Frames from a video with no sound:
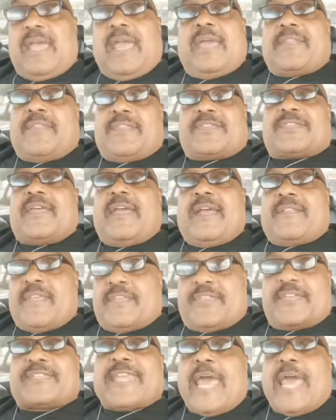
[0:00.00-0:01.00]
And this,
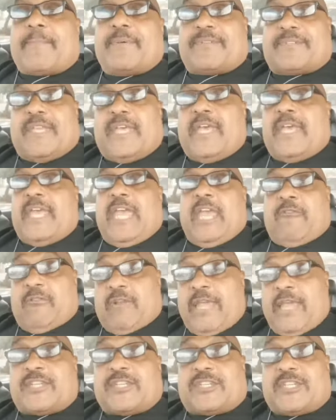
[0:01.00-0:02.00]
this happens in
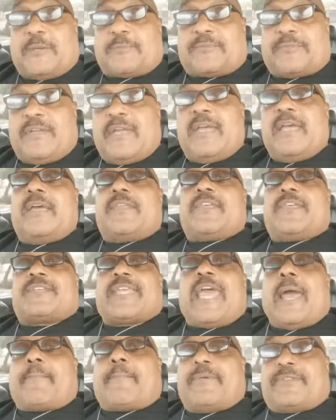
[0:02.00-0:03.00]
relationships. This
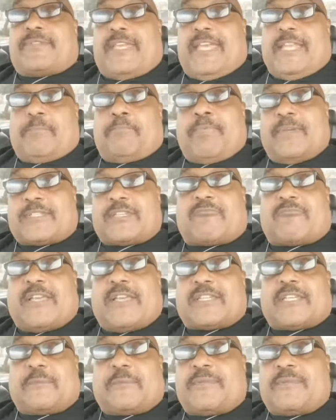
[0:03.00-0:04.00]
happens in business
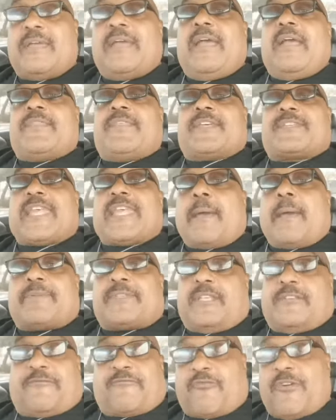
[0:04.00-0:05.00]
relationships. This
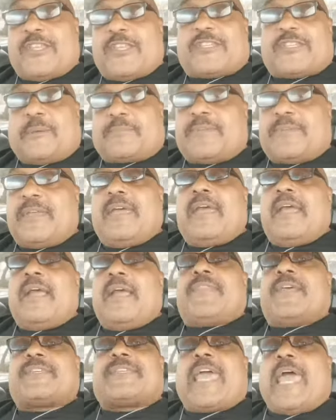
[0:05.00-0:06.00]
happens in friendships.
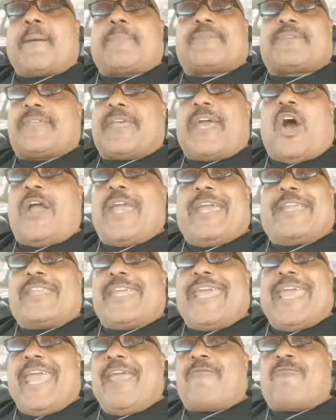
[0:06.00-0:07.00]
This happens
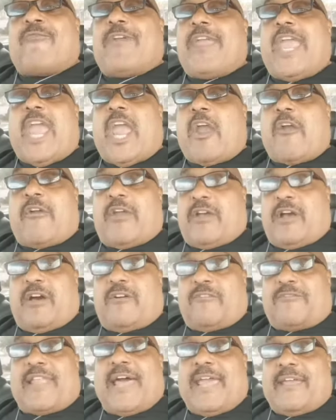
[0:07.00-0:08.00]
in every area
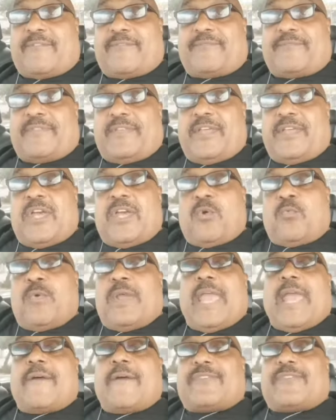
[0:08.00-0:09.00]
of life.
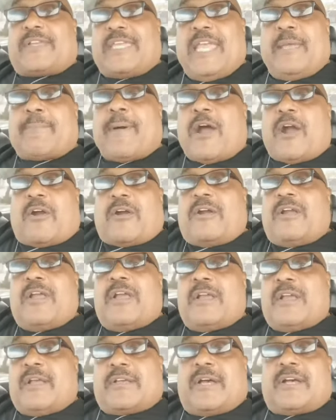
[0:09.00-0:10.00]
We have to keep our
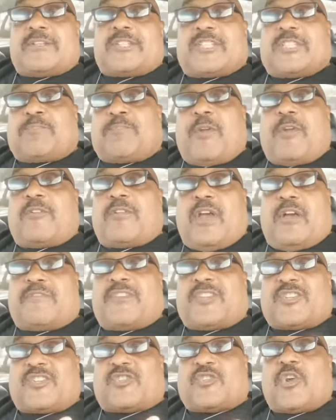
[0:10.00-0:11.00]
spirit of
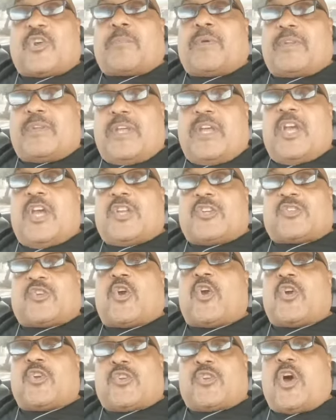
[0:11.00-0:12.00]
discernment
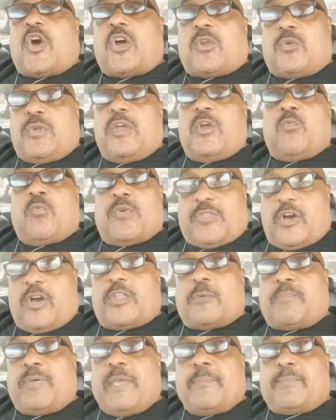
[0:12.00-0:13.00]
turned on with
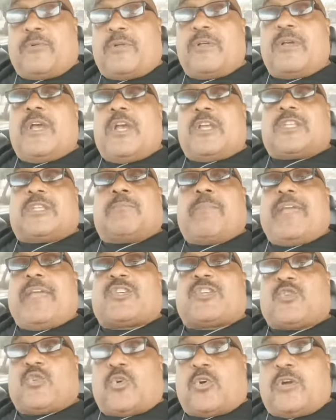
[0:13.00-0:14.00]
other people to make
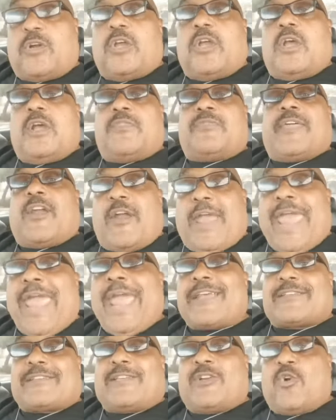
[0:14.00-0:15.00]
sure they're
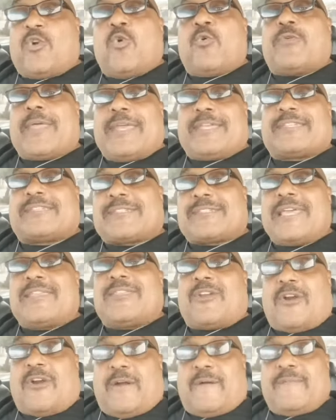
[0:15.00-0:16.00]
actually who they say
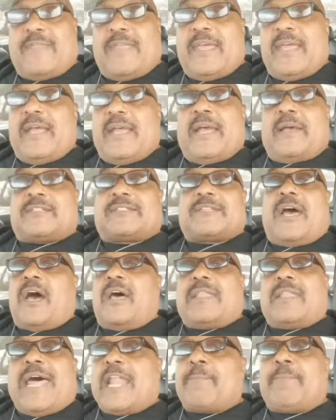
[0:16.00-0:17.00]
they are.
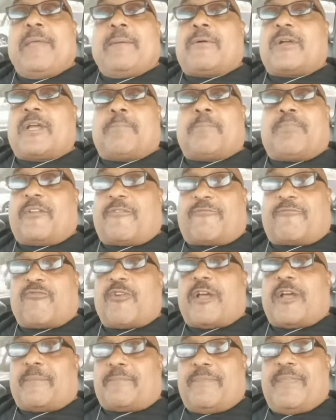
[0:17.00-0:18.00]
A lot of people can put a
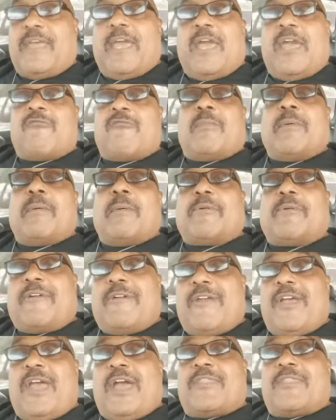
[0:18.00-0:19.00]
front.
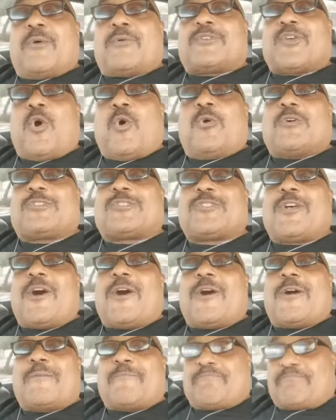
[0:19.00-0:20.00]
Remember, there was an old
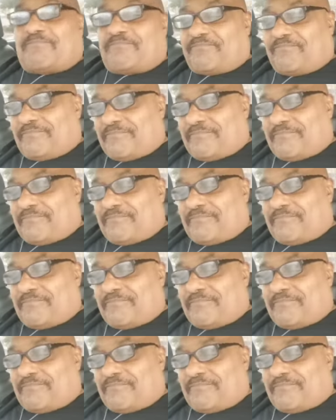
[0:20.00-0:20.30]
song.